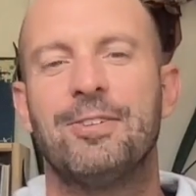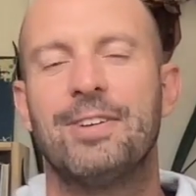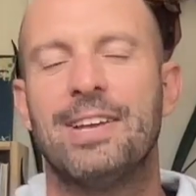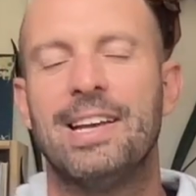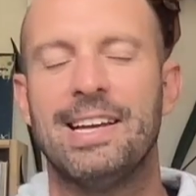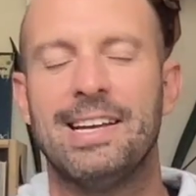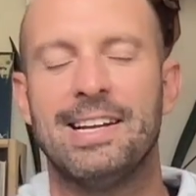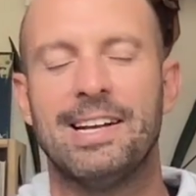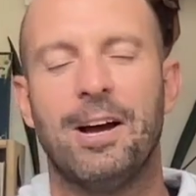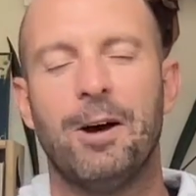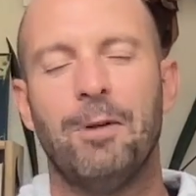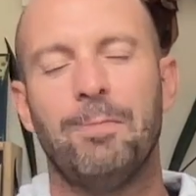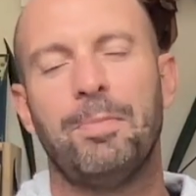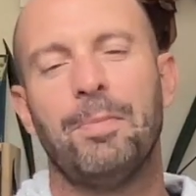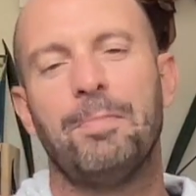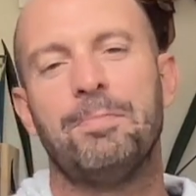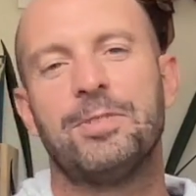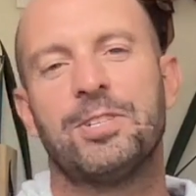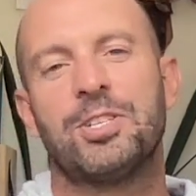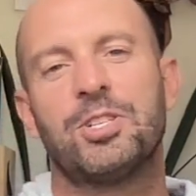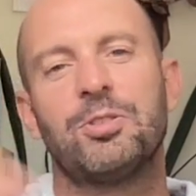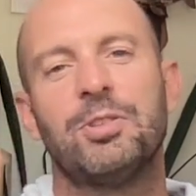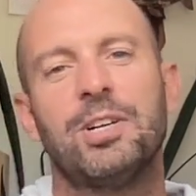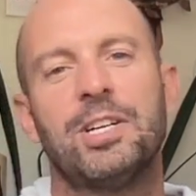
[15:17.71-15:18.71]
you can't help but
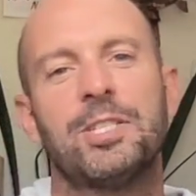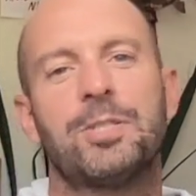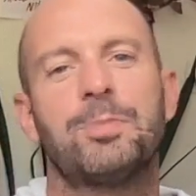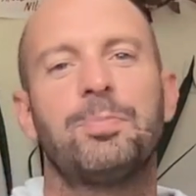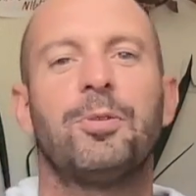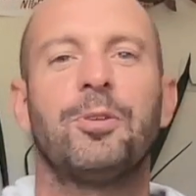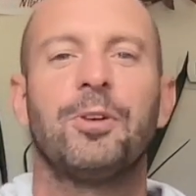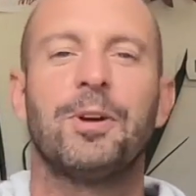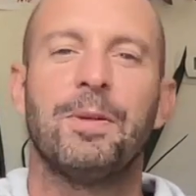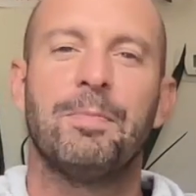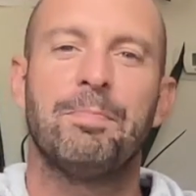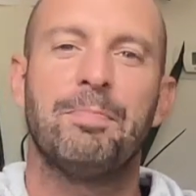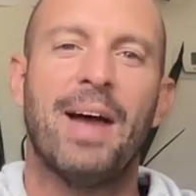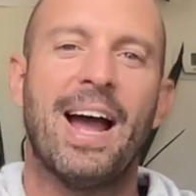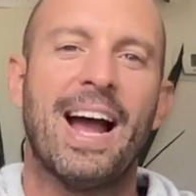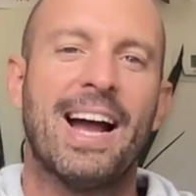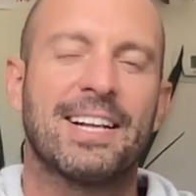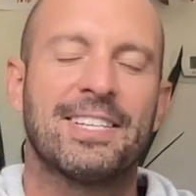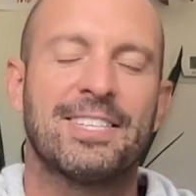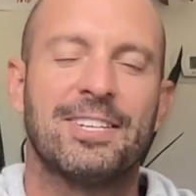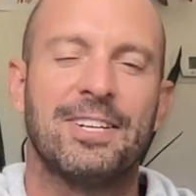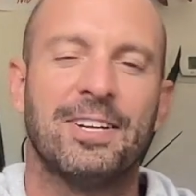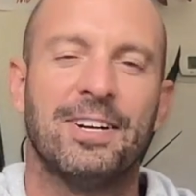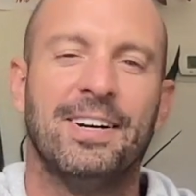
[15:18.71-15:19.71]
be transported
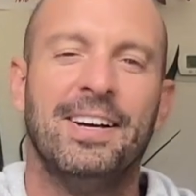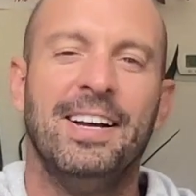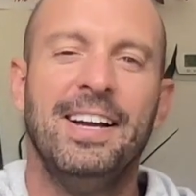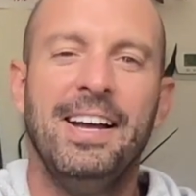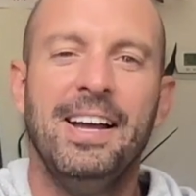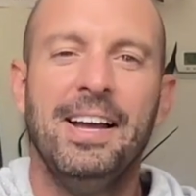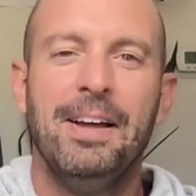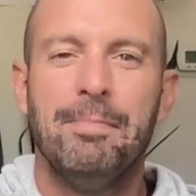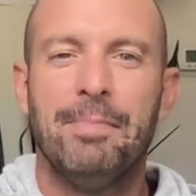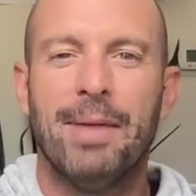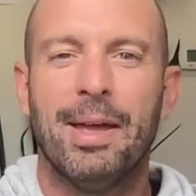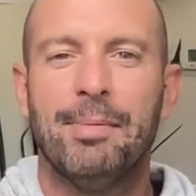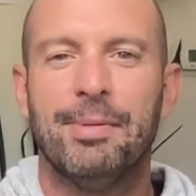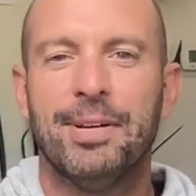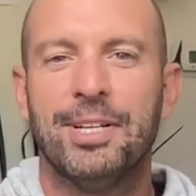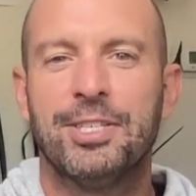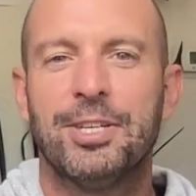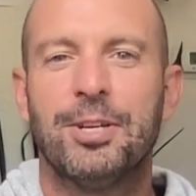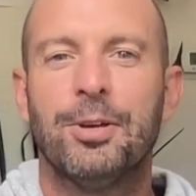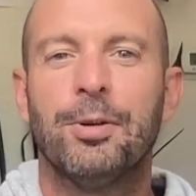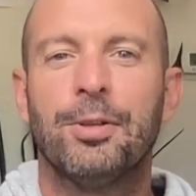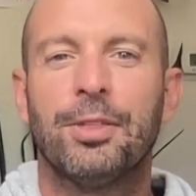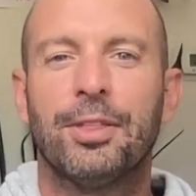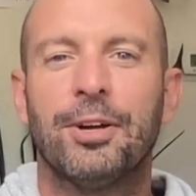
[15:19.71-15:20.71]
back to maybe
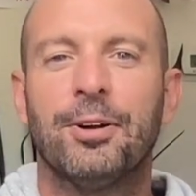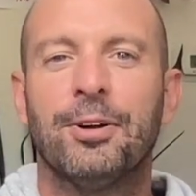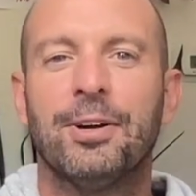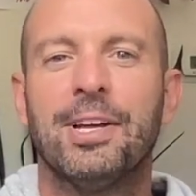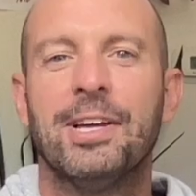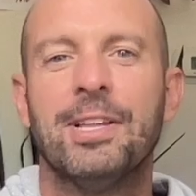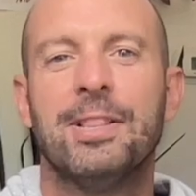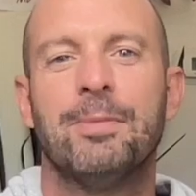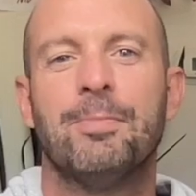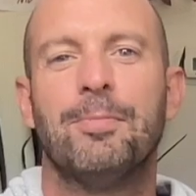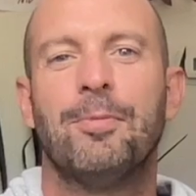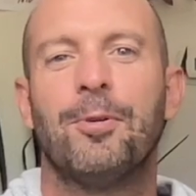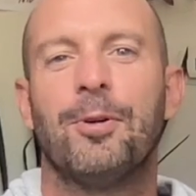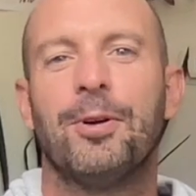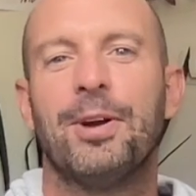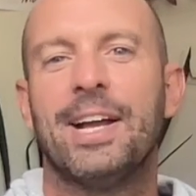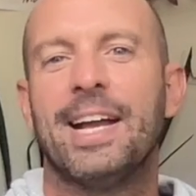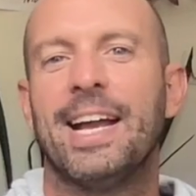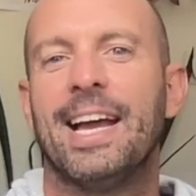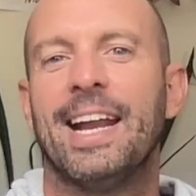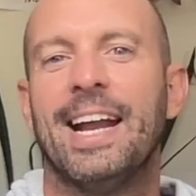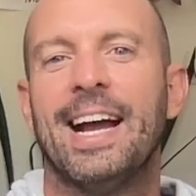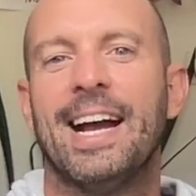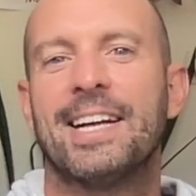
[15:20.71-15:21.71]
2:30 in the
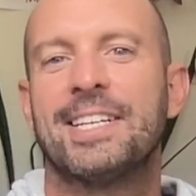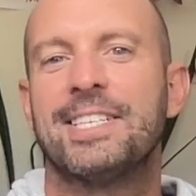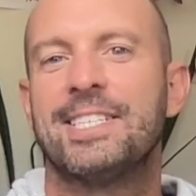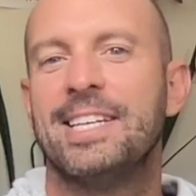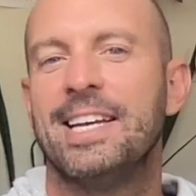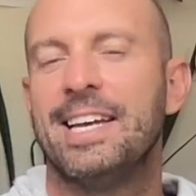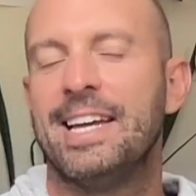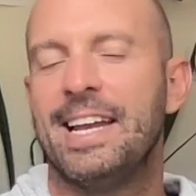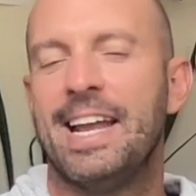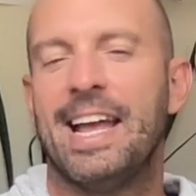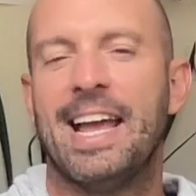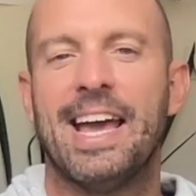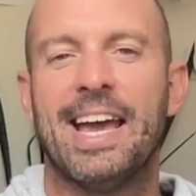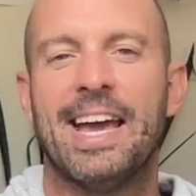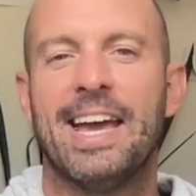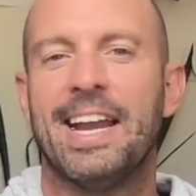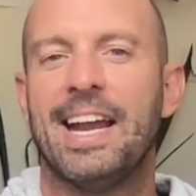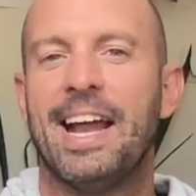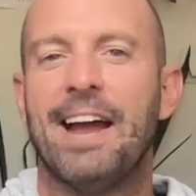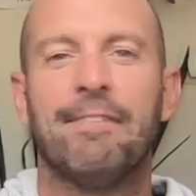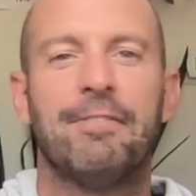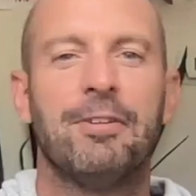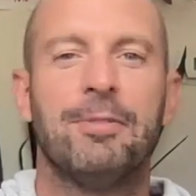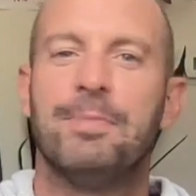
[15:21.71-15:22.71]
morning at Exit,
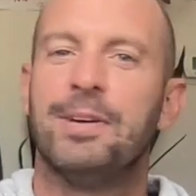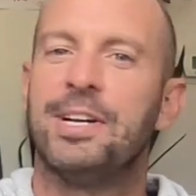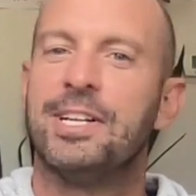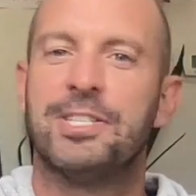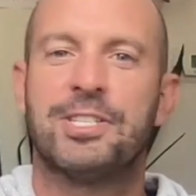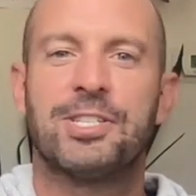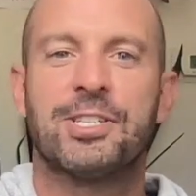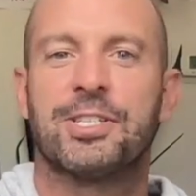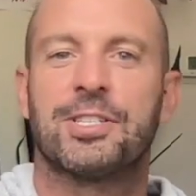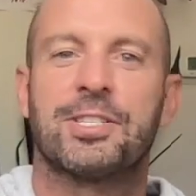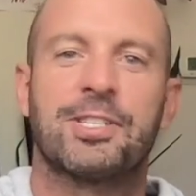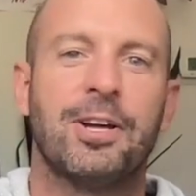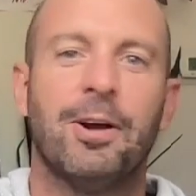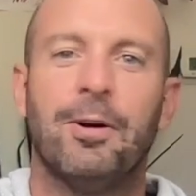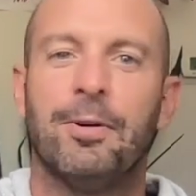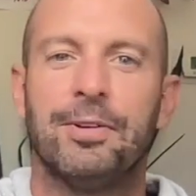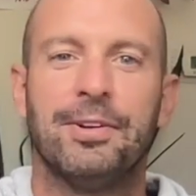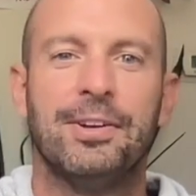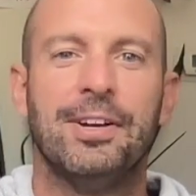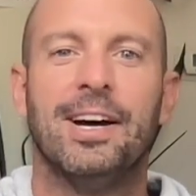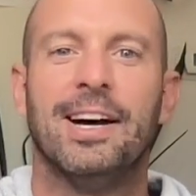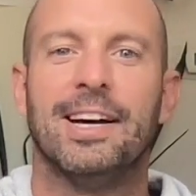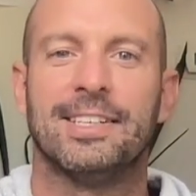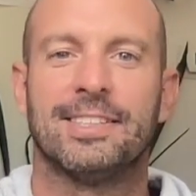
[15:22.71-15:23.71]
and everybody's just
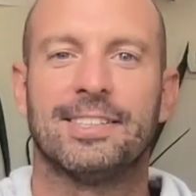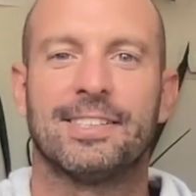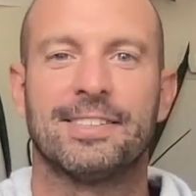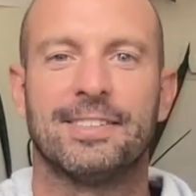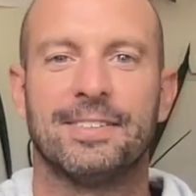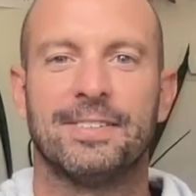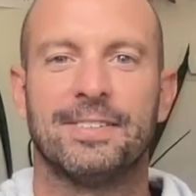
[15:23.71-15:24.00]
going nuts.